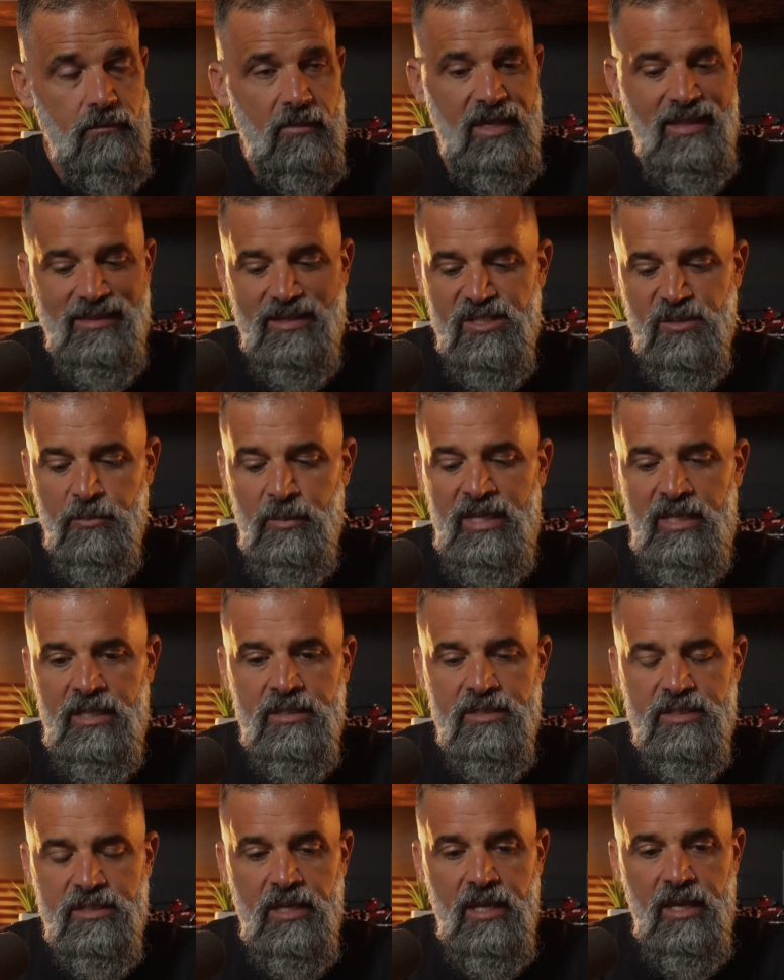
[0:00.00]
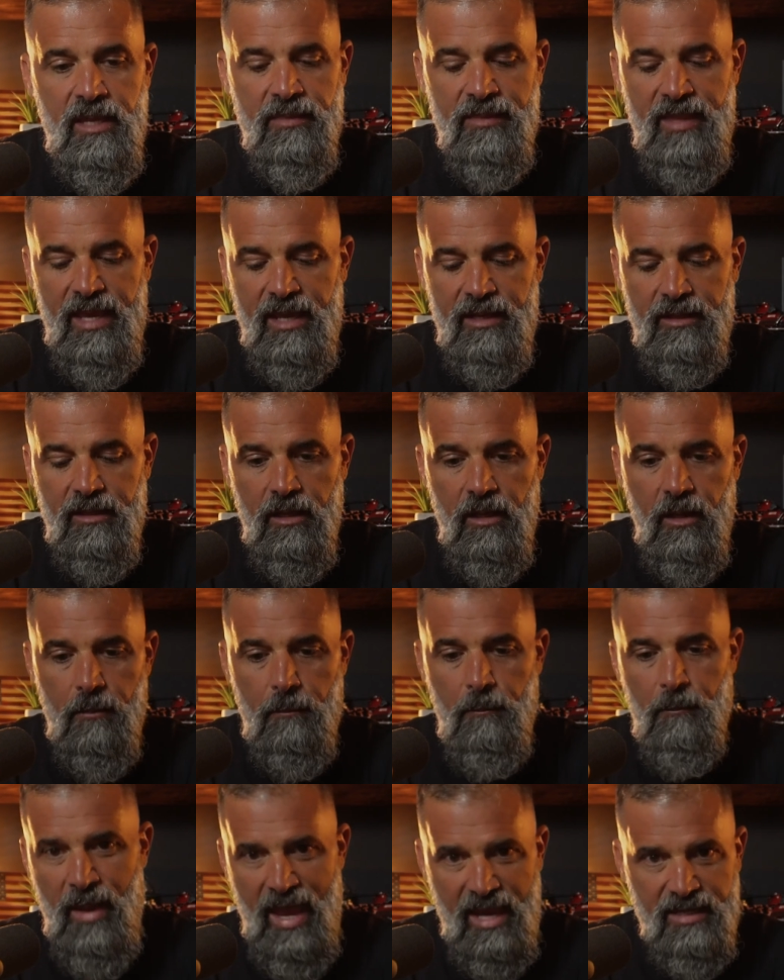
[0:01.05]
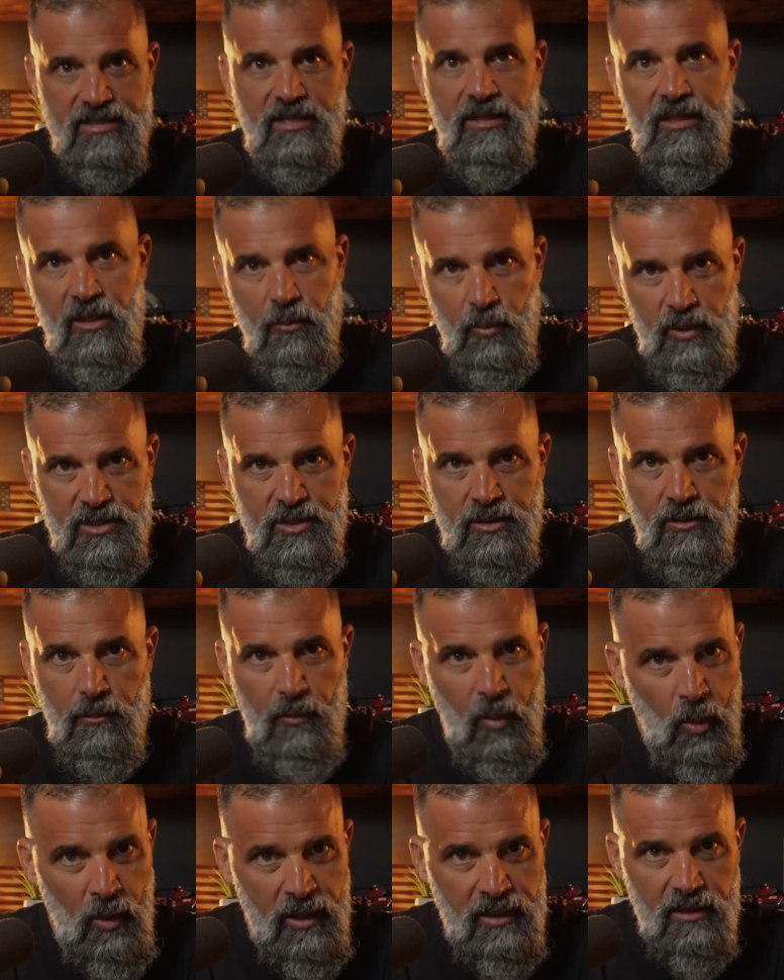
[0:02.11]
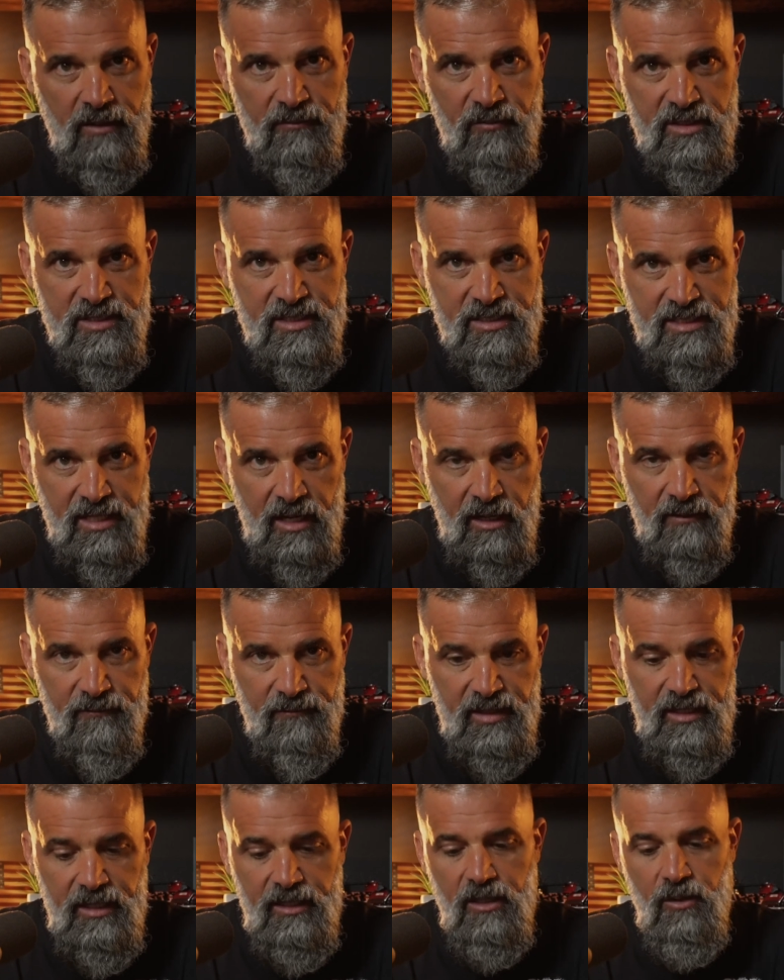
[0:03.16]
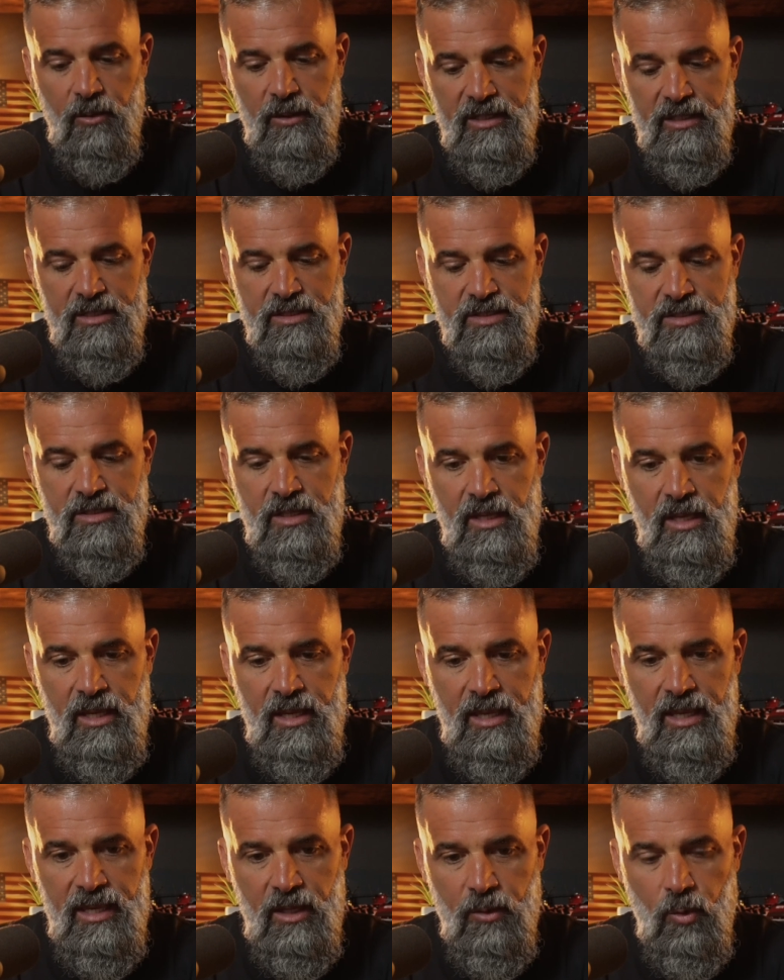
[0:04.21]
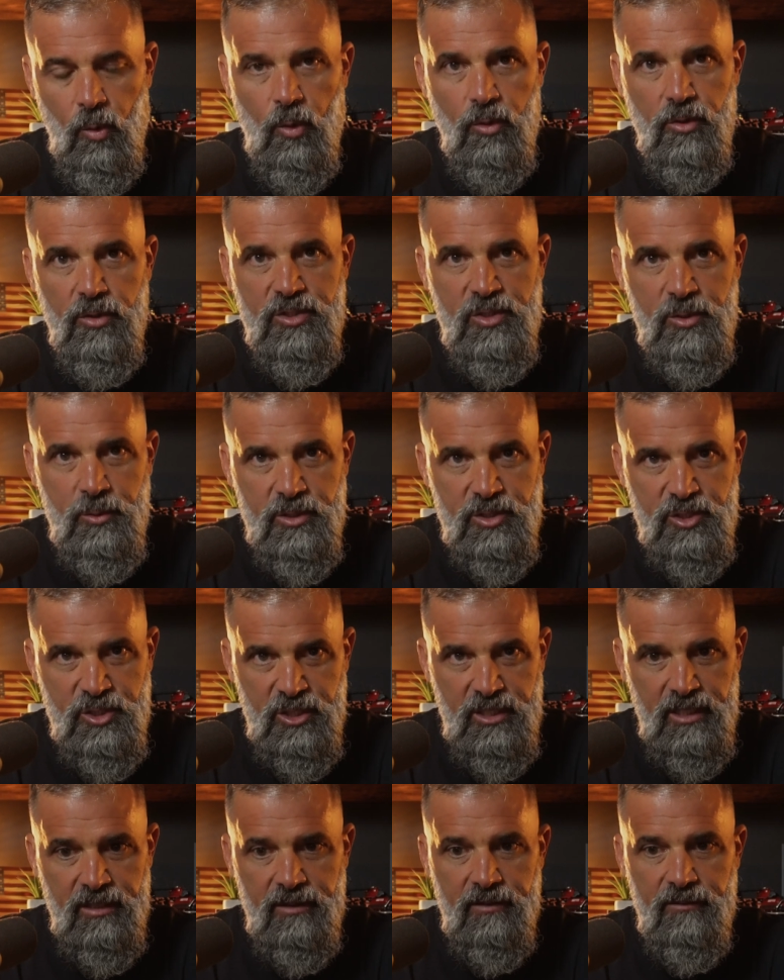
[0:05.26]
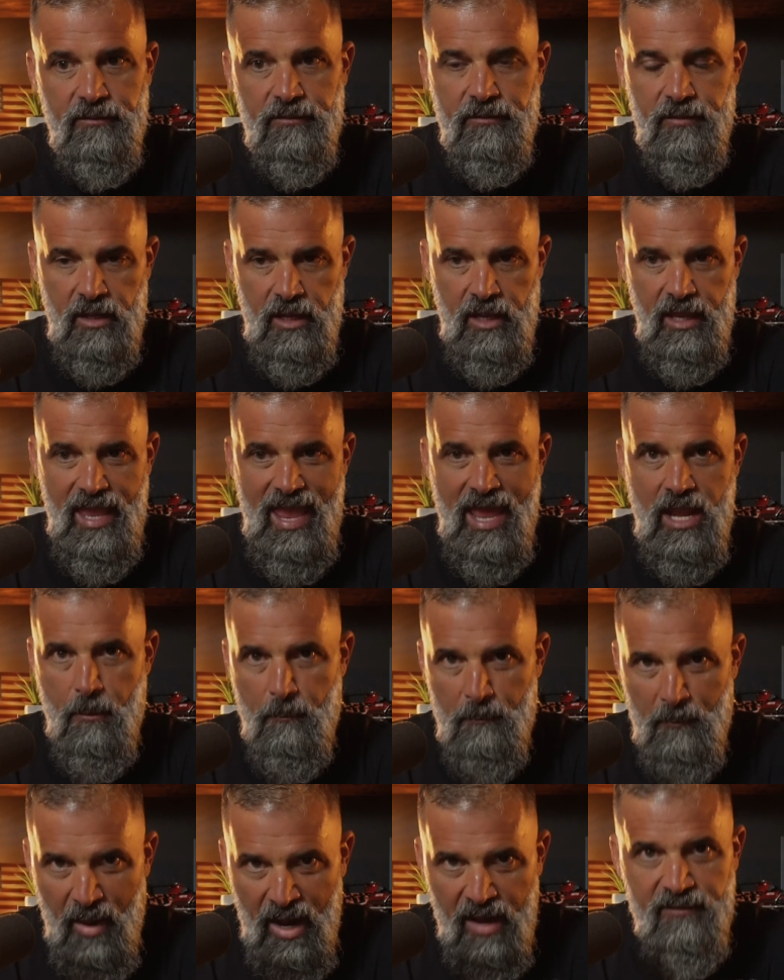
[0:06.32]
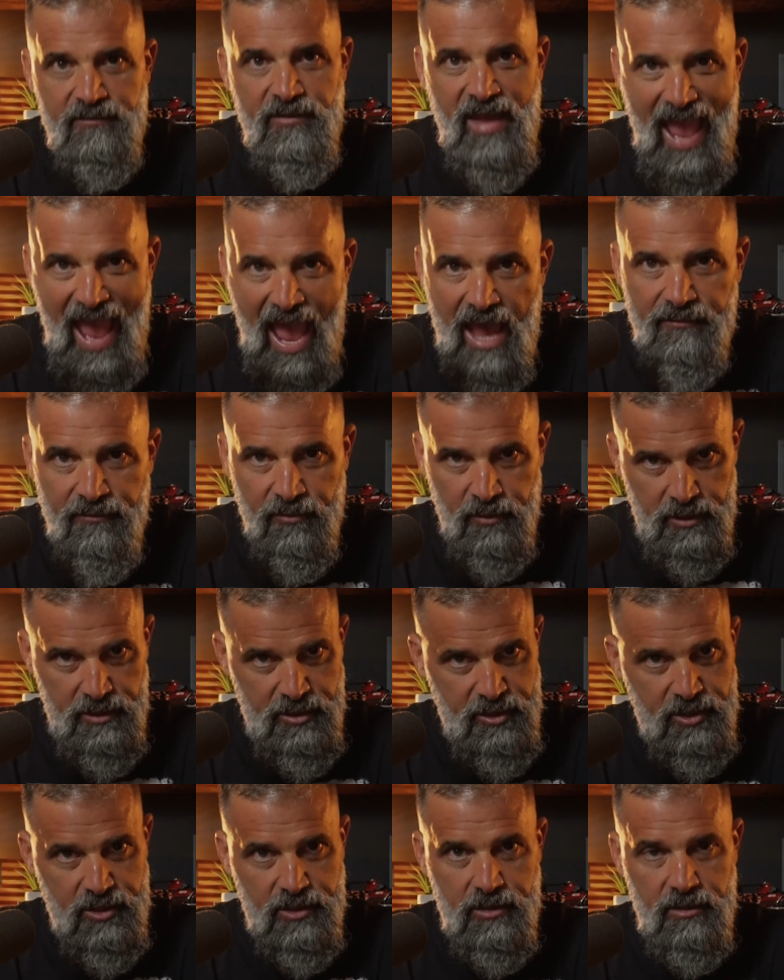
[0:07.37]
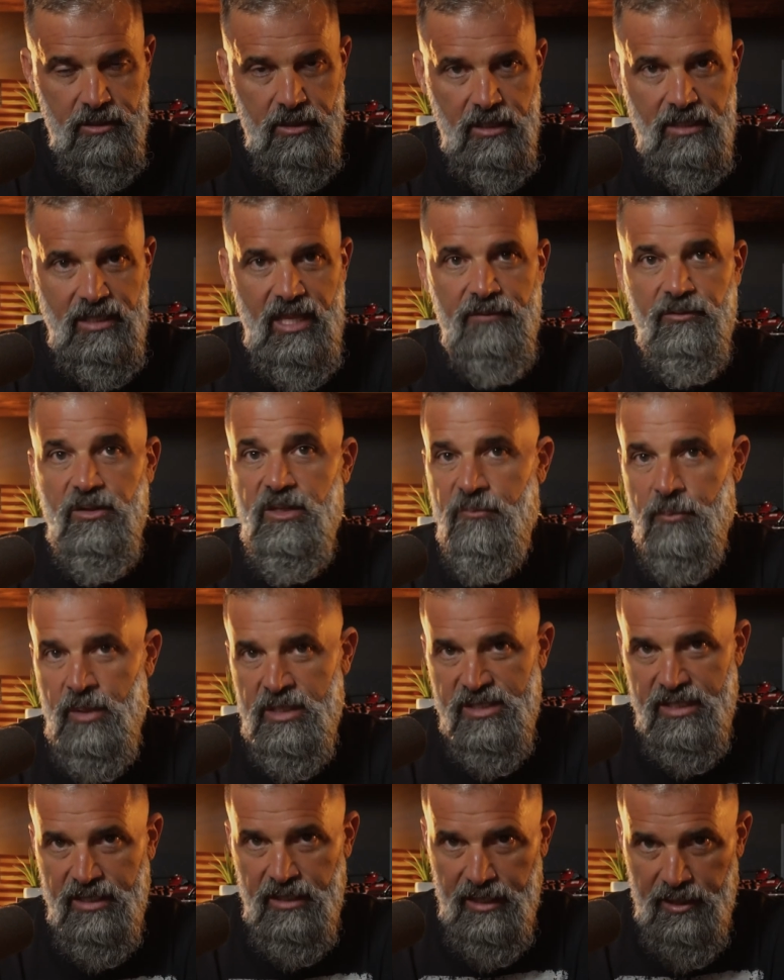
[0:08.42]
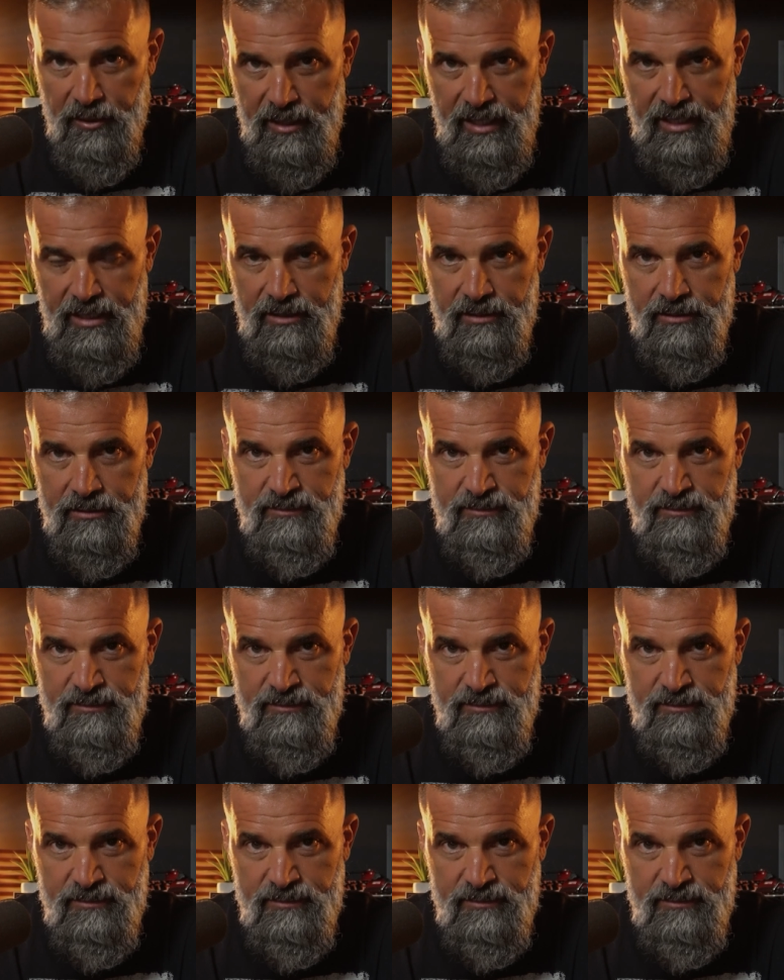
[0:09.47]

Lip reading: This means that, back to the original point of this entire video, is in order to achieve an above average level of muscularity,